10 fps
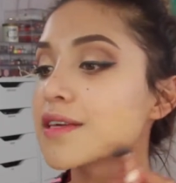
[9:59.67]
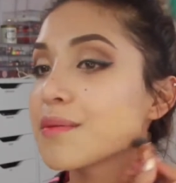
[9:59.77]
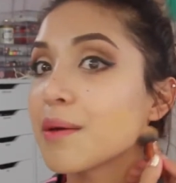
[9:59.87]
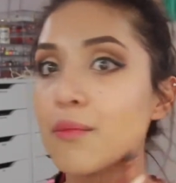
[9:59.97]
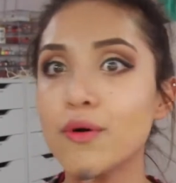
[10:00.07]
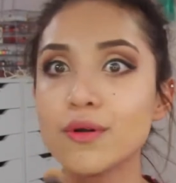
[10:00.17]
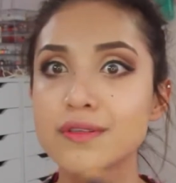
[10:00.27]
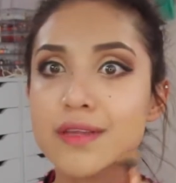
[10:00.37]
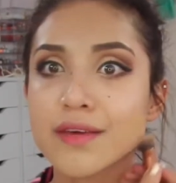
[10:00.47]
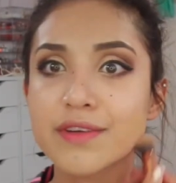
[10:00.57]
Look at my
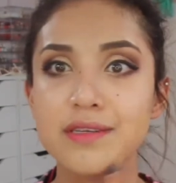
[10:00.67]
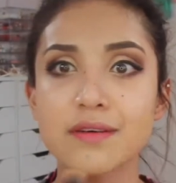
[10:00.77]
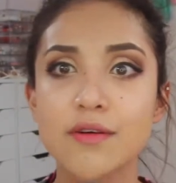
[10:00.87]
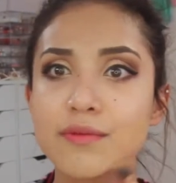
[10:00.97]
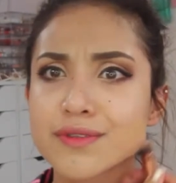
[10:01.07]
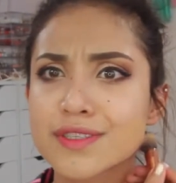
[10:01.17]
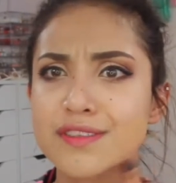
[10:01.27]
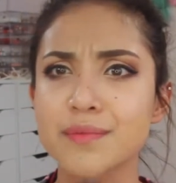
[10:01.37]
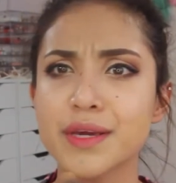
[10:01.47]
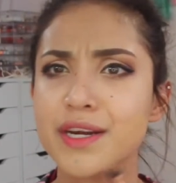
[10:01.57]
moles, they even almost
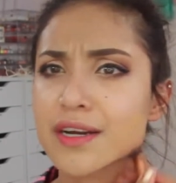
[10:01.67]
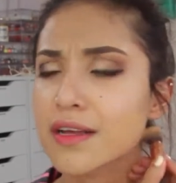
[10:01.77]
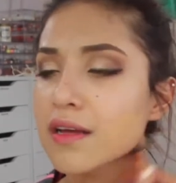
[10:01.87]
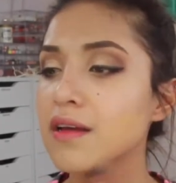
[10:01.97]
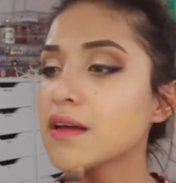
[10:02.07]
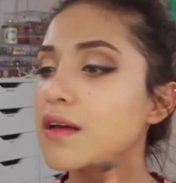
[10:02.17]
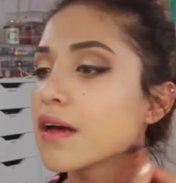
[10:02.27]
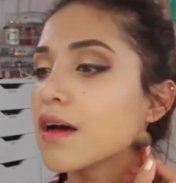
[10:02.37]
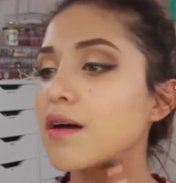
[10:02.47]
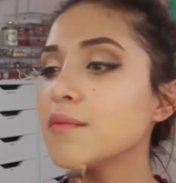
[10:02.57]
disappeared.
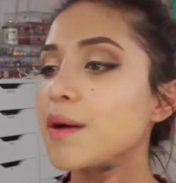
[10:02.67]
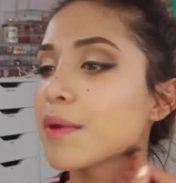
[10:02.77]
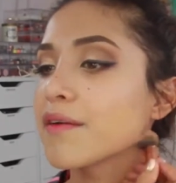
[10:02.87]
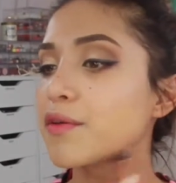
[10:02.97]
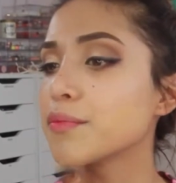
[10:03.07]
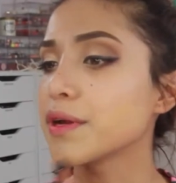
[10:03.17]
I'm gonna have to